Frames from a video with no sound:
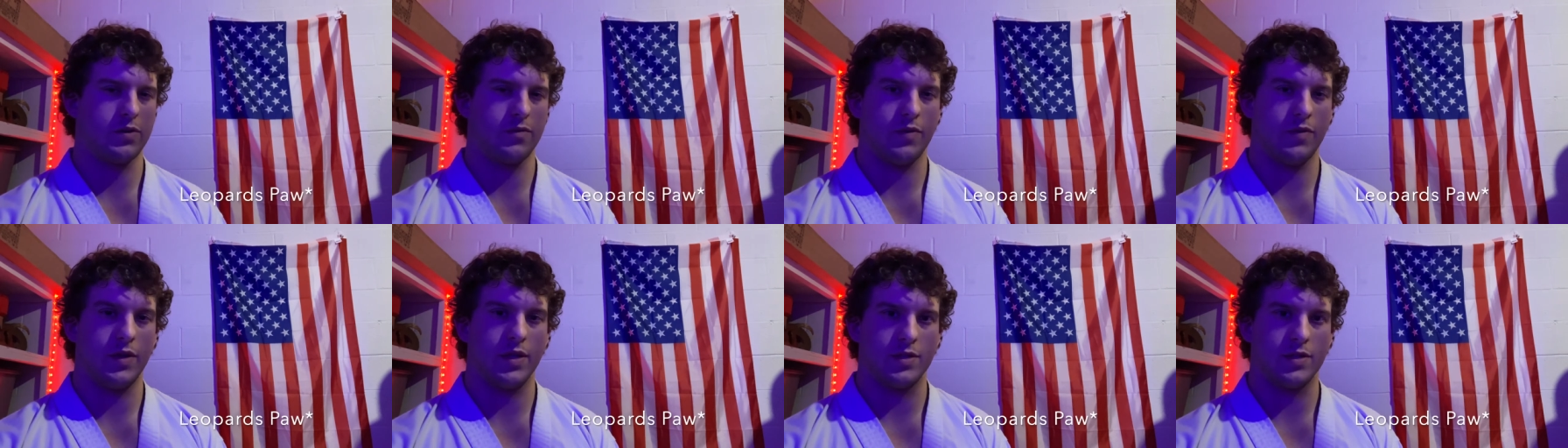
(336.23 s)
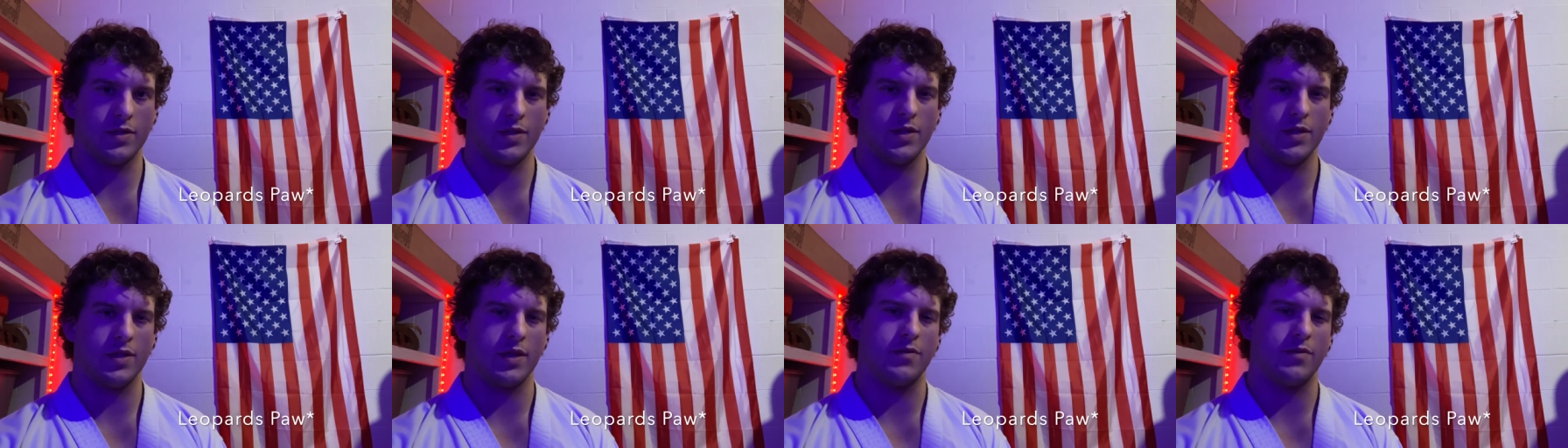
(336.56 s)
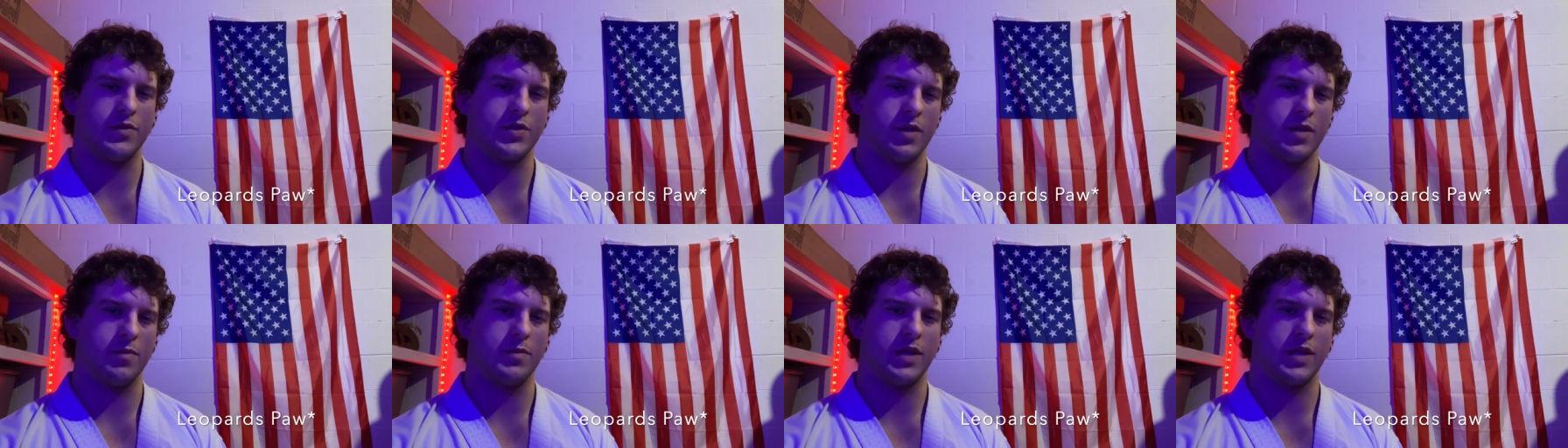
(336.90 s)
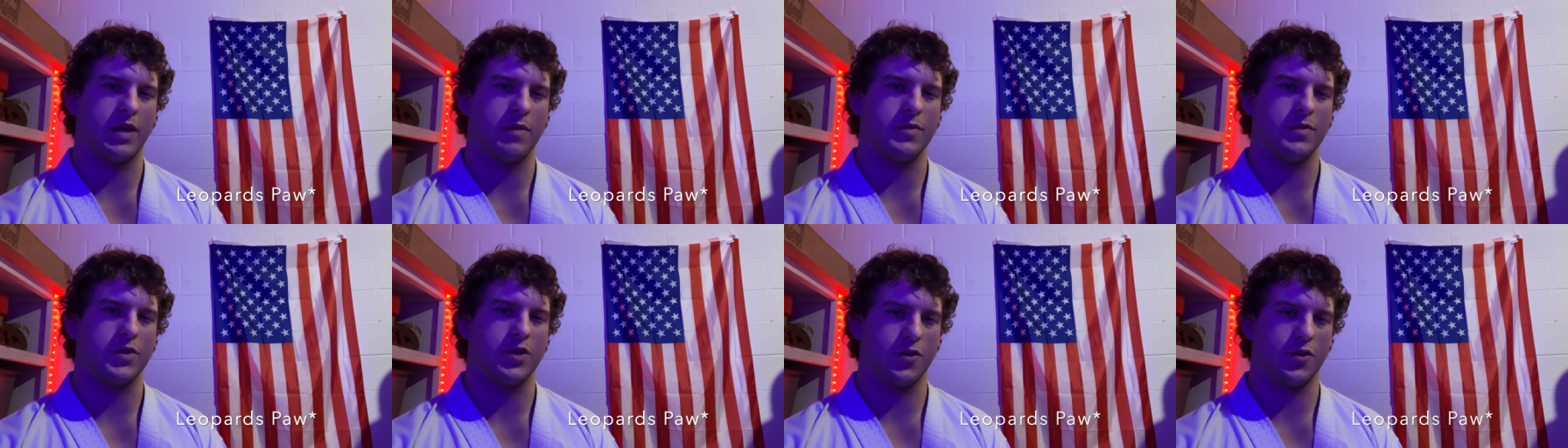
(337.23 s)
fist as I've
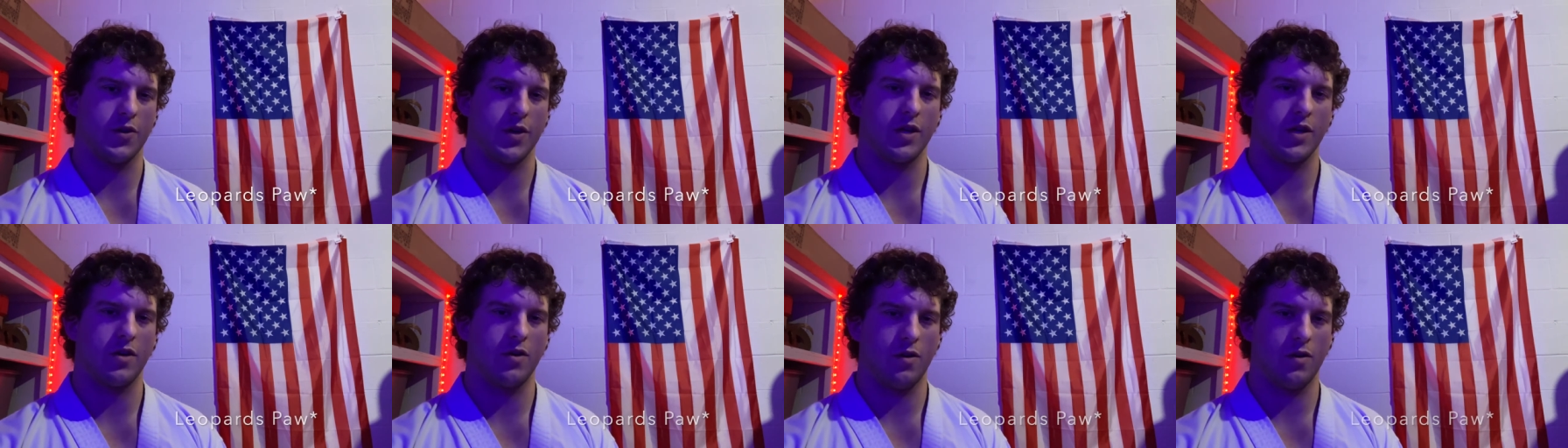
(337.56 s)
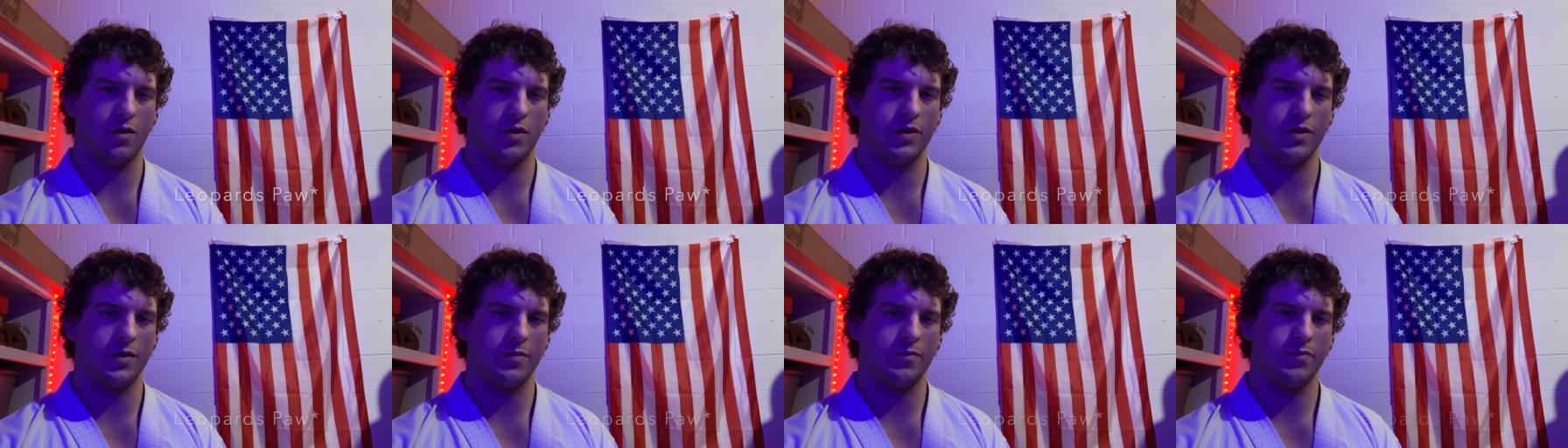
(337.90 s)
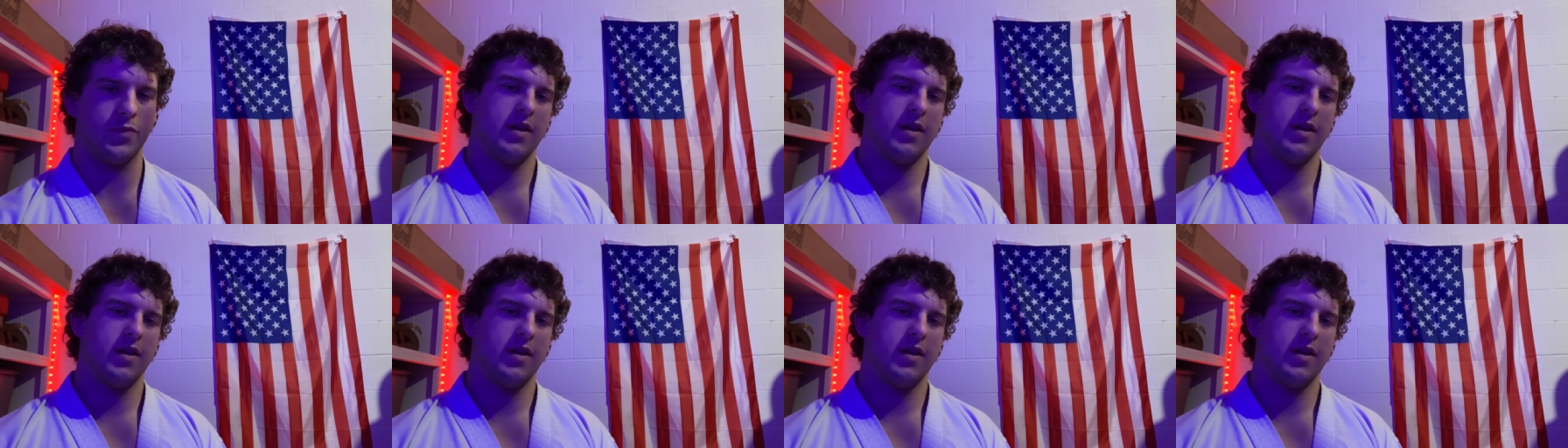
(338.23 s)
sometimes heard it called.